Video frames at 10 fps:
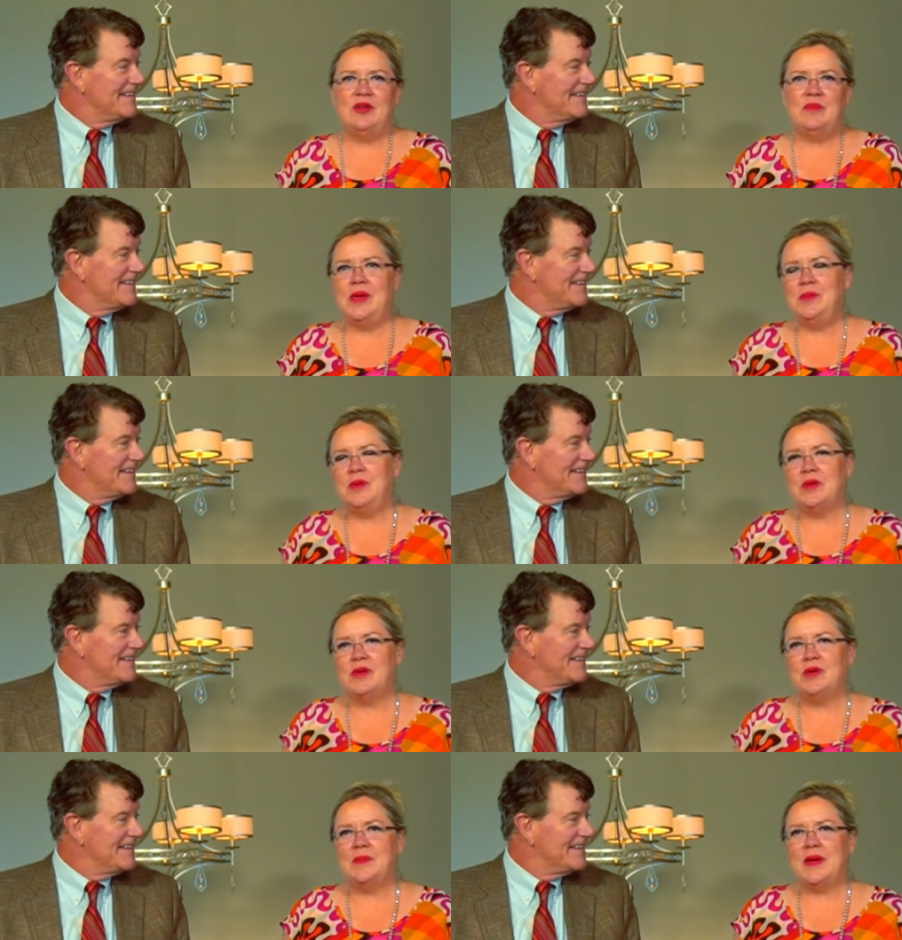Speaker 1: know, maybe we're
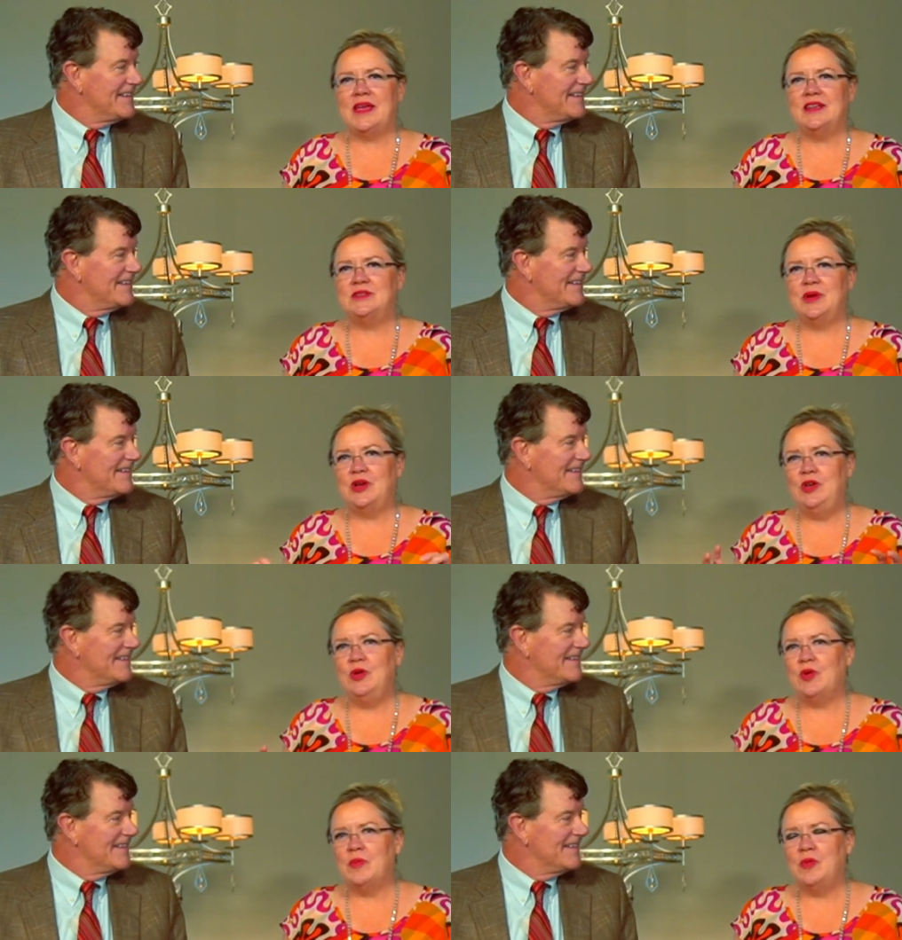going back into a
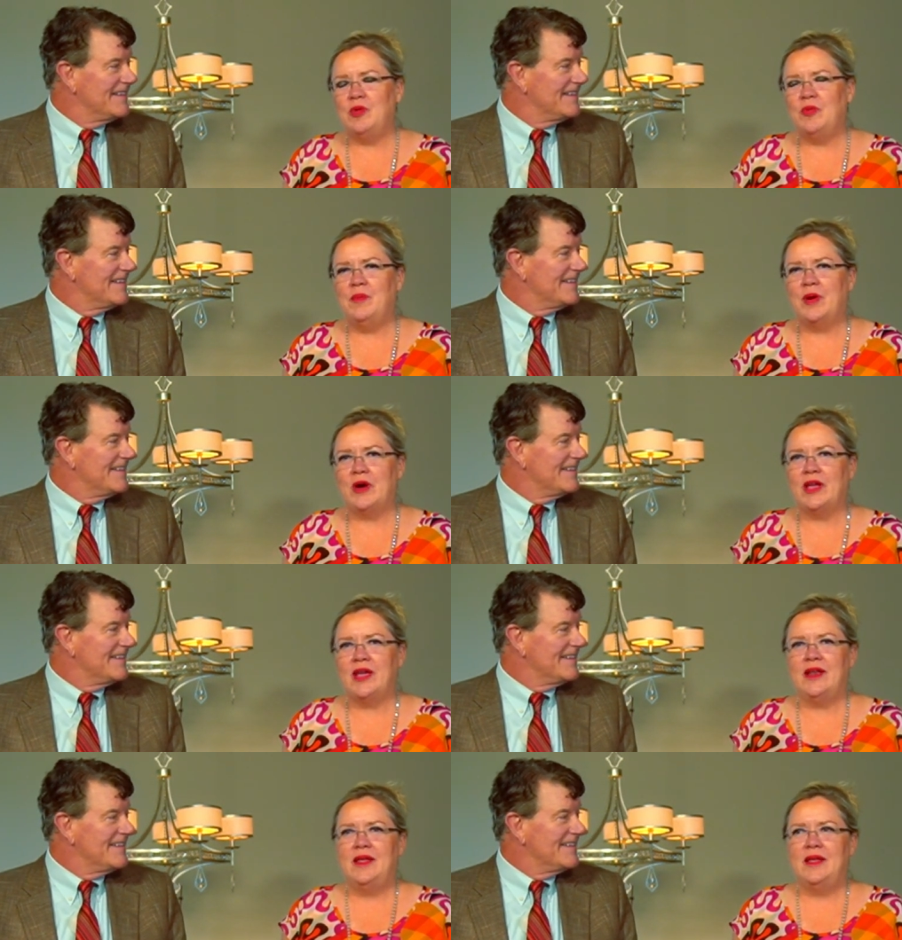normal
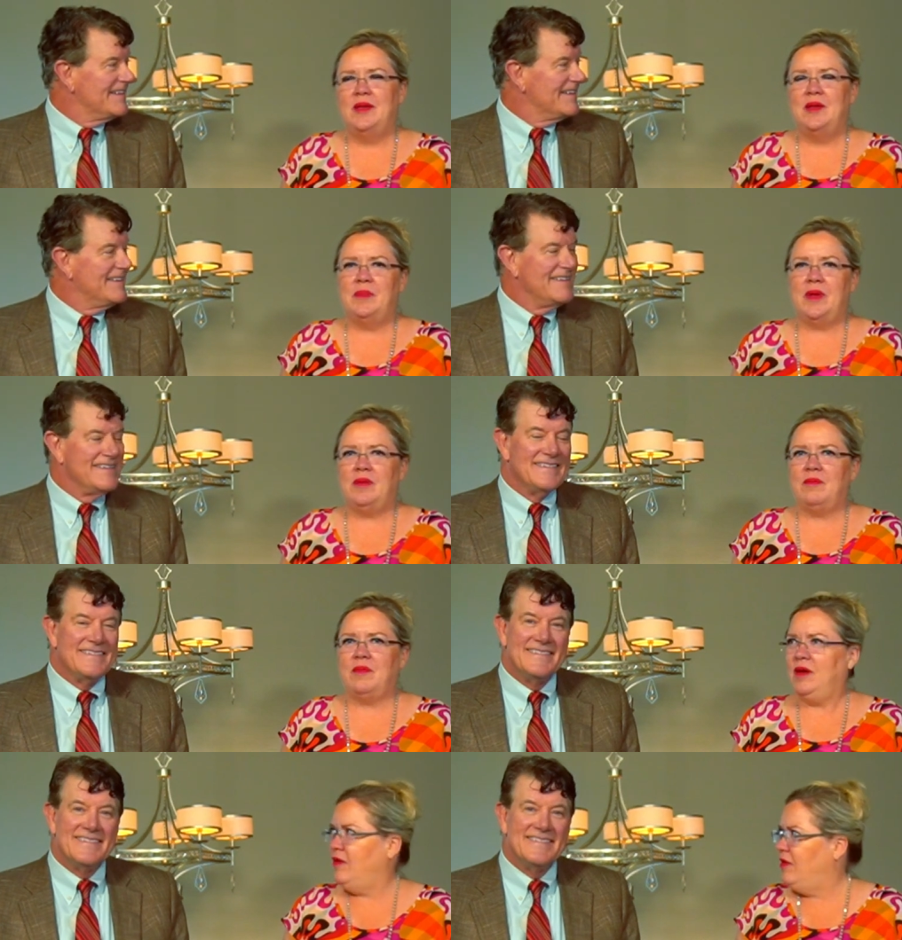market, but
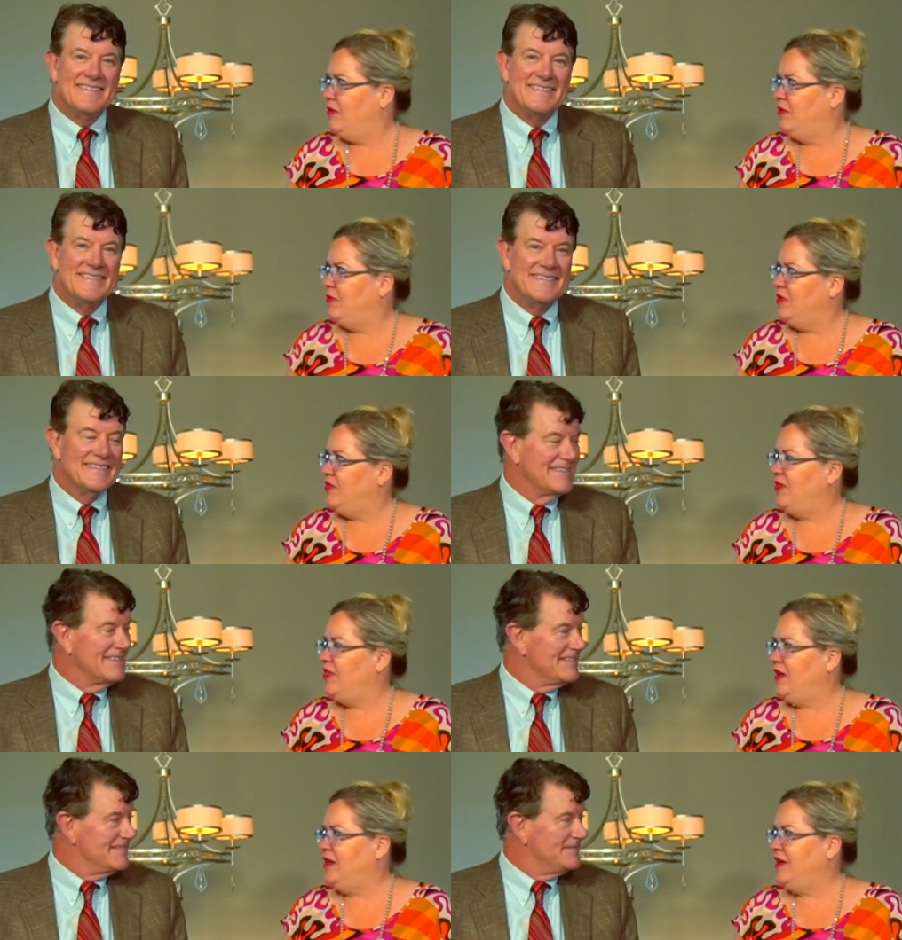I don't know. We see
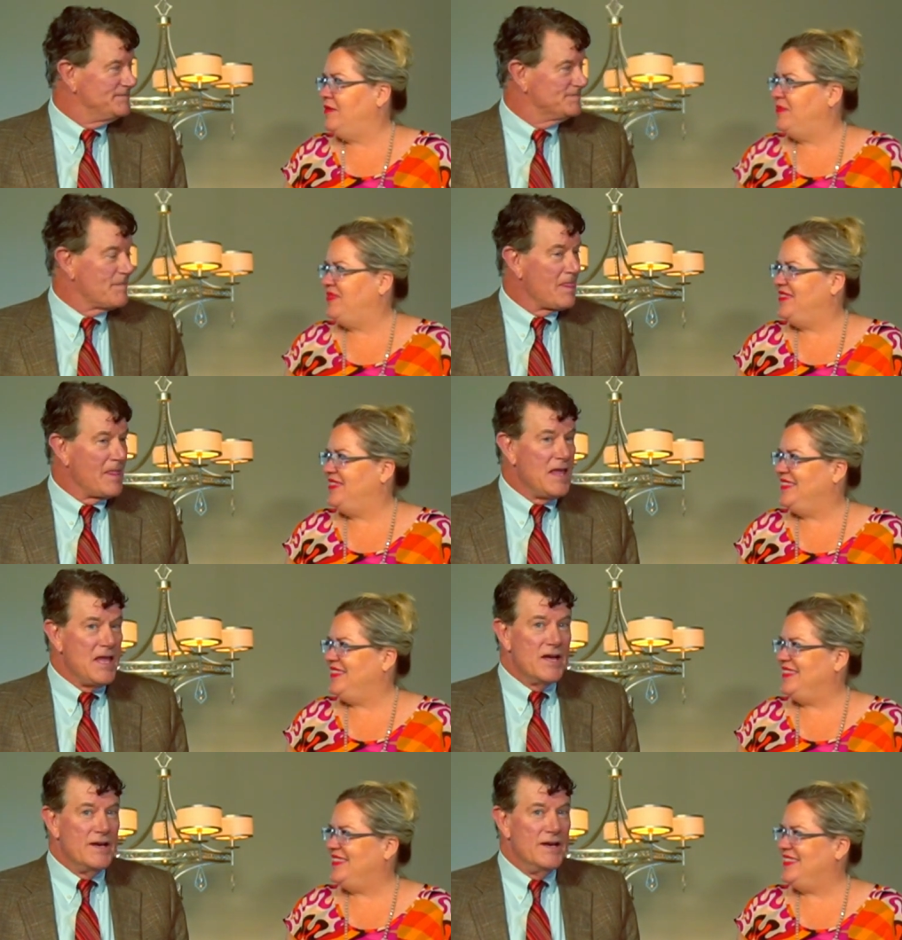that yet?
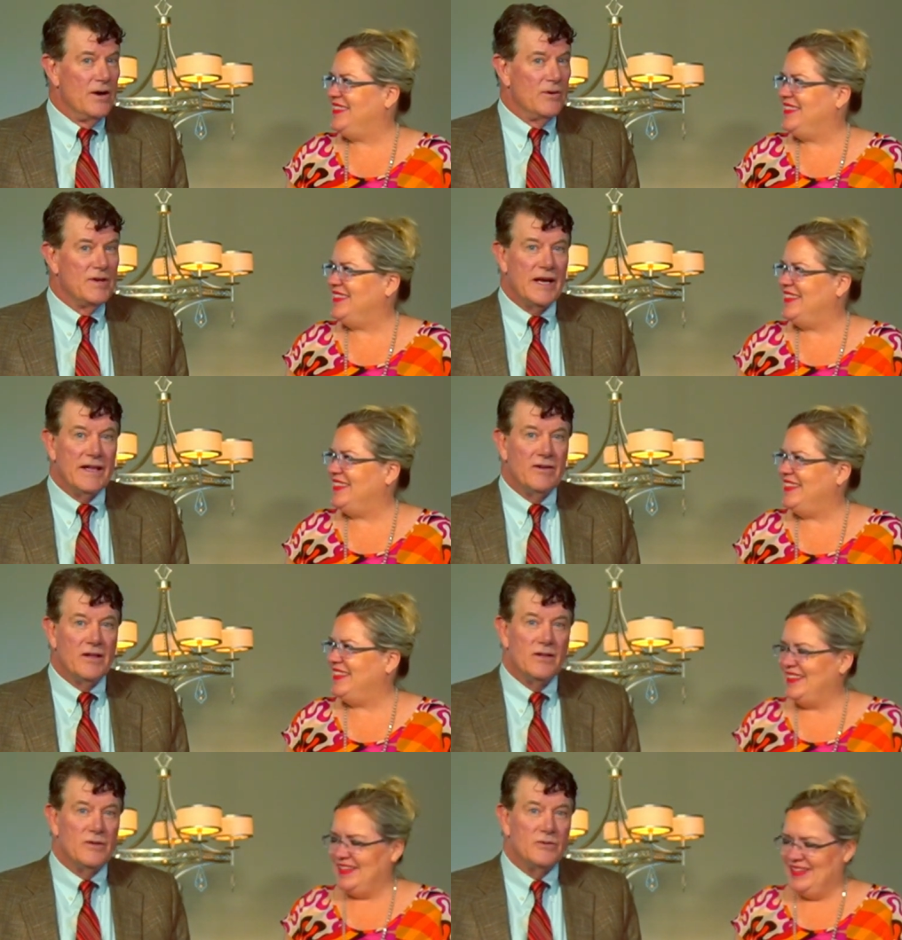
Speaker 2: No, not even
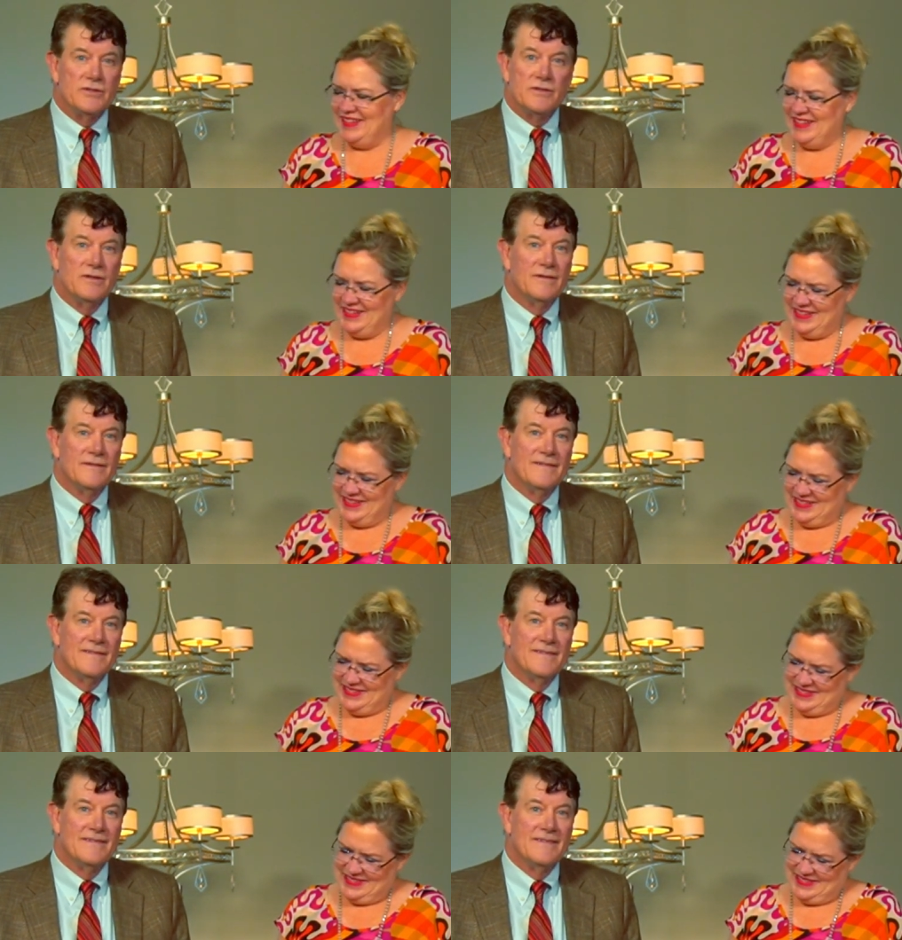close.
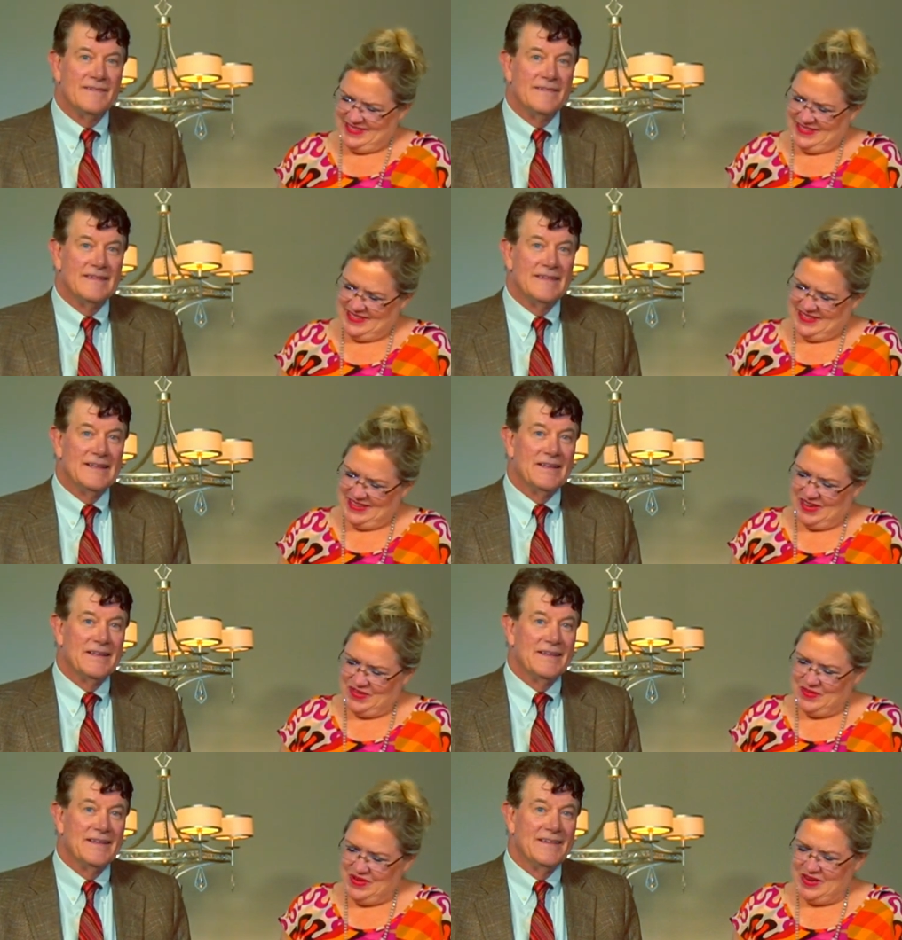
Speaker 1: Yeah,
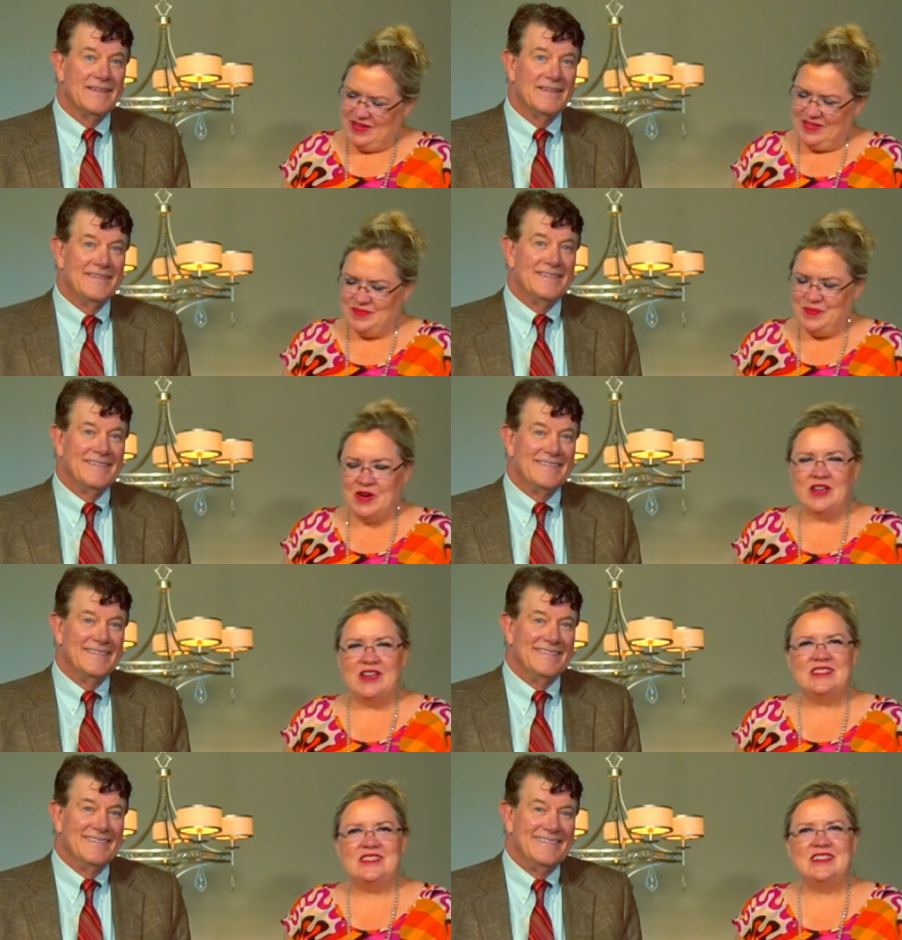we the market
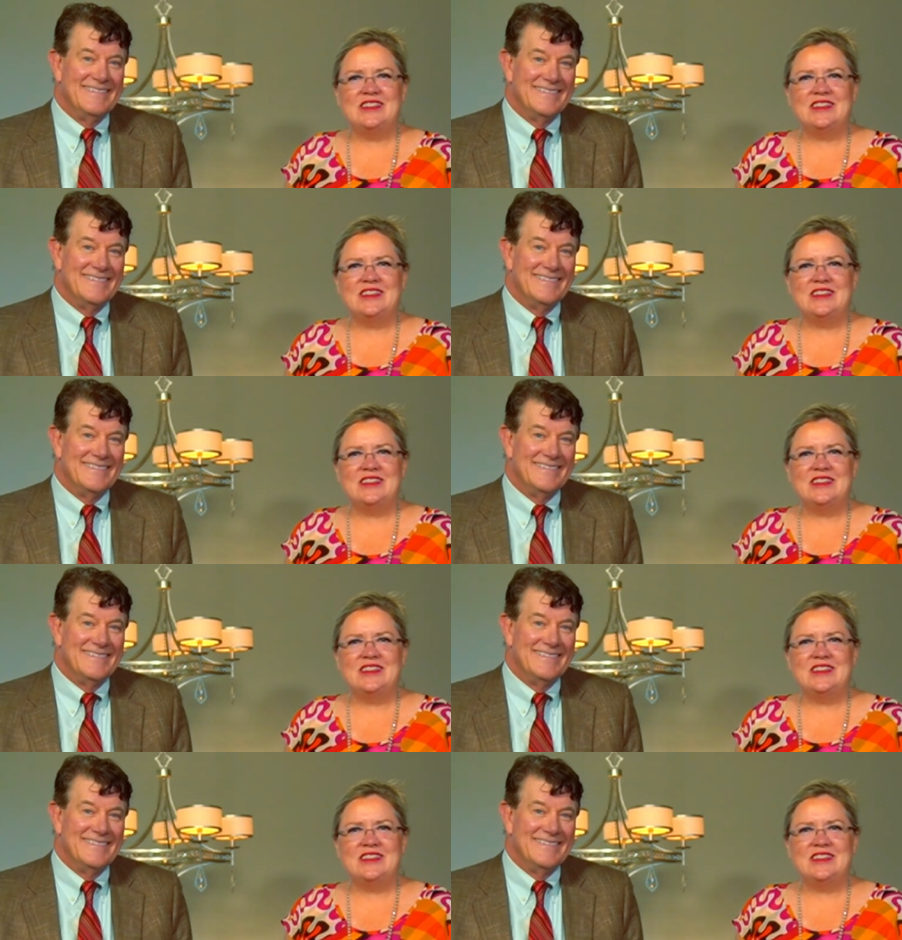is still